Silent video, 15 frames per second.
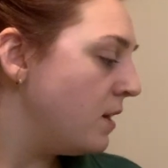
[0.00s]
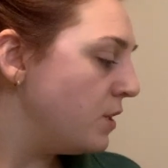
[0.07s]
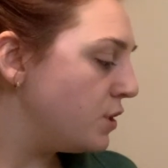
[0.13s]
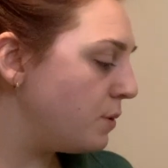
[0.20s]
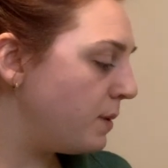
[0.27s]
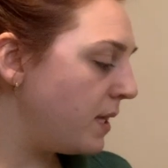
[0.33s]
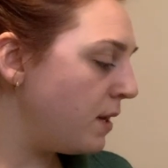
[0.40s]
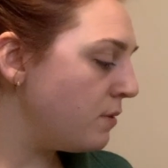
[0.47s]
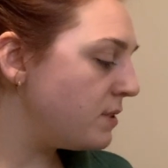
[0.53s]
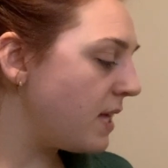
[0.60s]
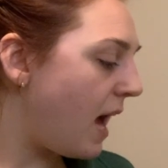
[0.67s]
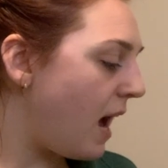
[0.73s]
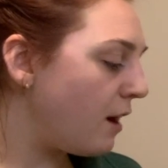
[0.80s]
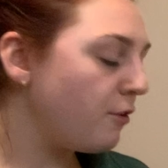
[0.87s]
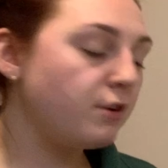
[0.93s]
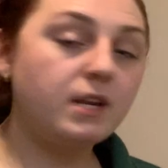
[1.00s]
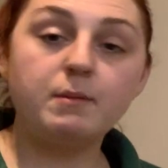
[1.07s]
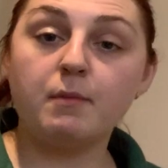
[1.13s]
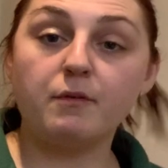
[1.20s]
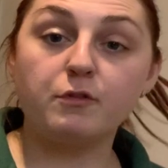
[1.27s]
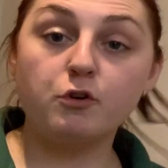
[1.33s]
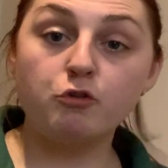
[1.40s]
So we use the
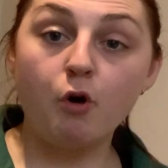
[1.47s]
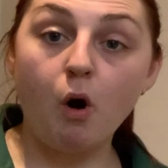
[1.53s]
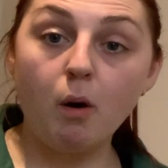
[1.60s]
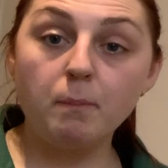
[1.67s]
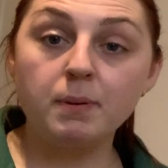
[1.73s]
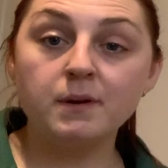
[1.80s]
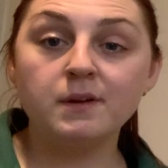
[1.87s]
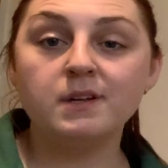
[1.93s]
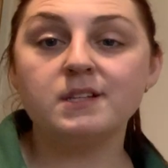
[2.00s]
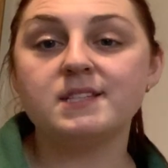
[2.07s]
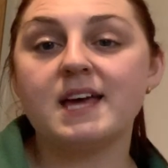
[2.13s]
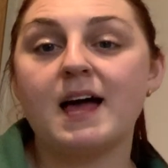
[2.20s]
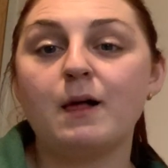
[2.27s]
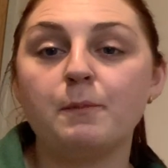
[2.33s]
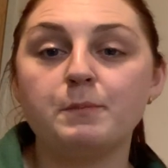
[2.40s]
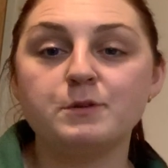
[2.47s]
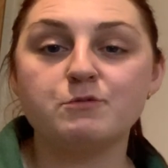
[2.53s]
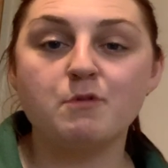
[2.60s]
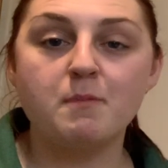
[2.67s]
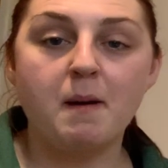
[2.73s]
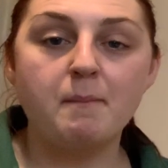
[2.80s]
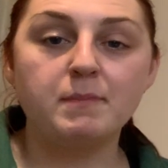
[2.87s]
acronym of CROP to help us
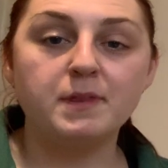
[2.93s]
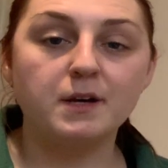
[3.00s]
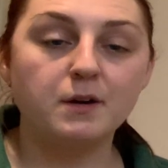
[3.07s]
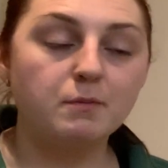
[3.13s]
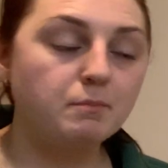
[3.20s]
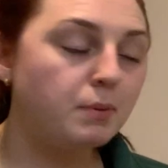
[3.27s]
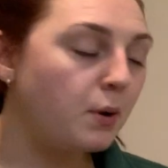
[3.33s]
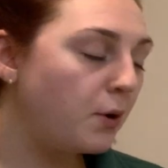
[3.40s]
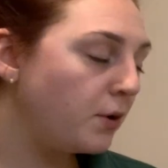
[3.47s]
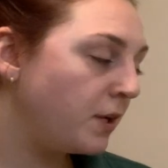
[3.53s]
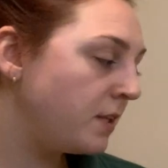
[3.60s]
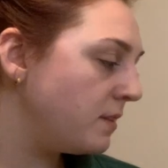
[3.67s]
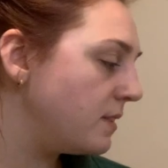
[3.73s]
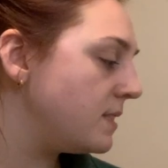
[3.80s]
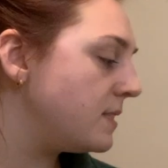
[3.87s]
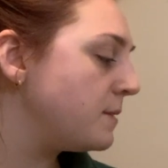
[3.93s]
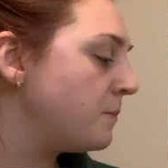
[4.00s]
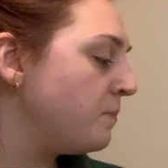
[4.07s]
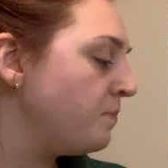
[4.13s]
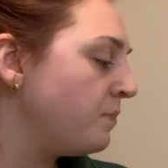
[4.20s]
remember the components.